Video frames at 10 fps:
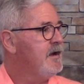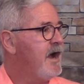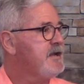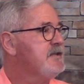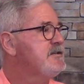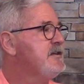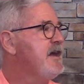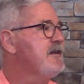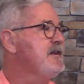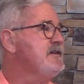I can sit
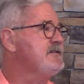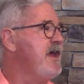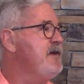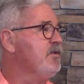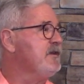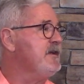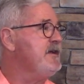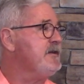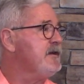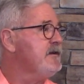down at his table and
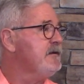eat.